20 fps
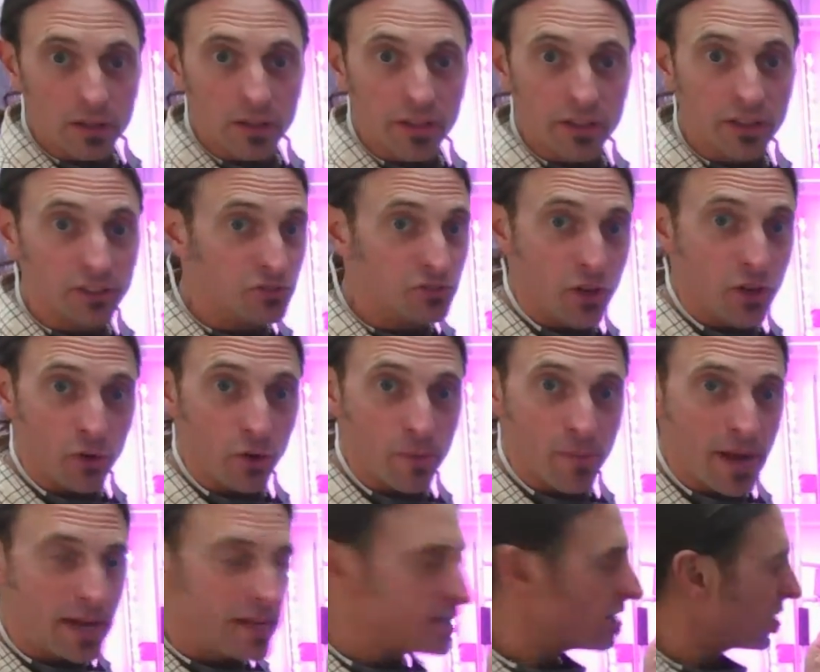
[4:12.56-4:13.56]
There's no
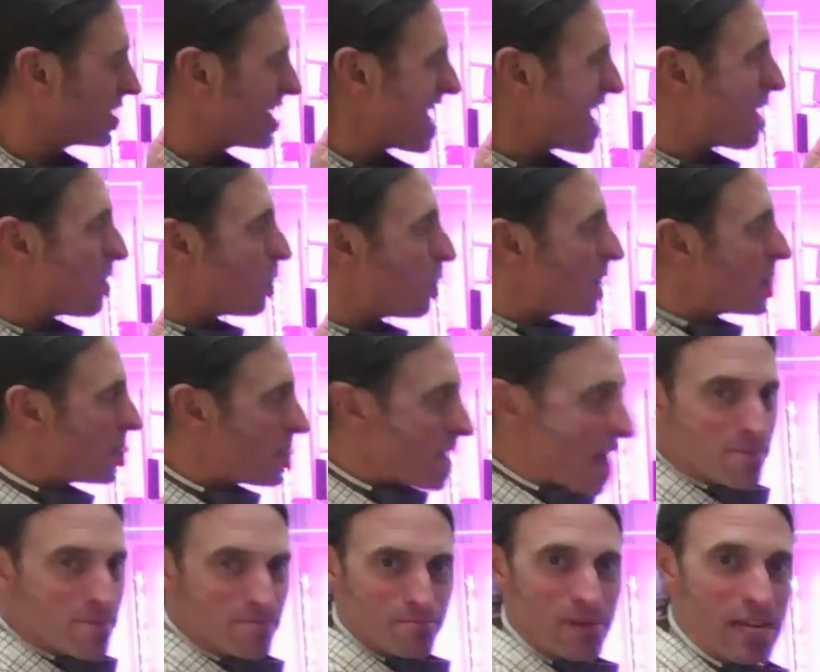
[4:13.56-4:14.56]
remainder. What
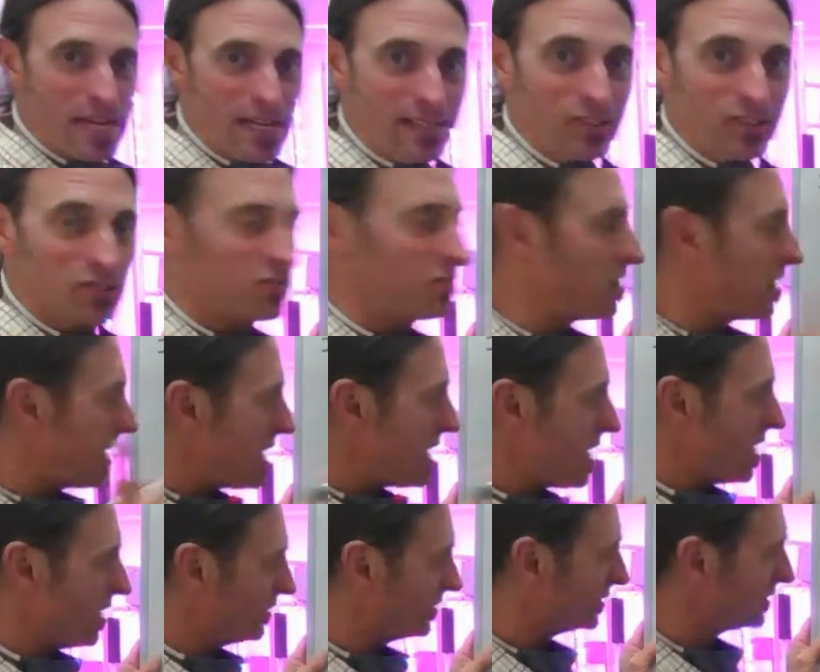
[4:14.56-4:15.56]
that means
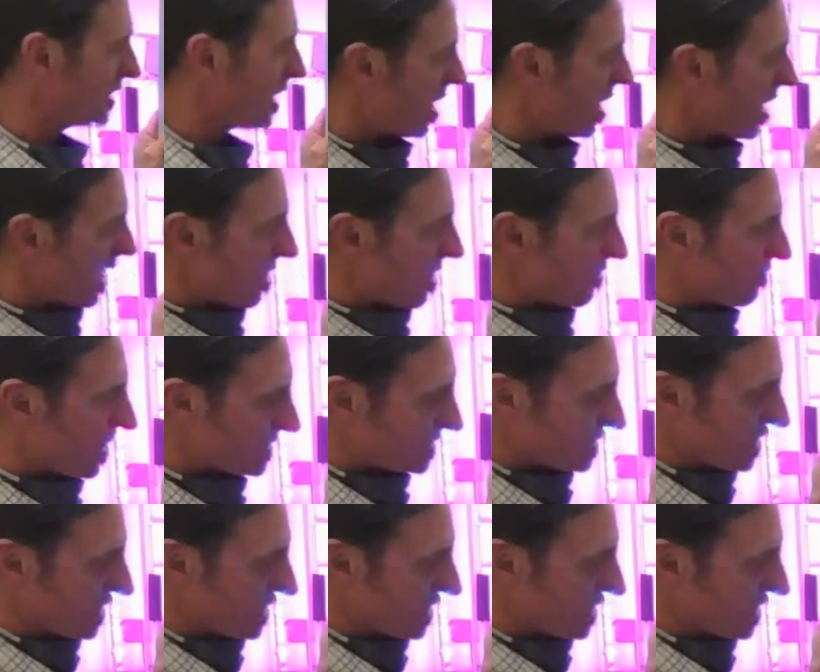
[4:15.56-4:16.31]
is if I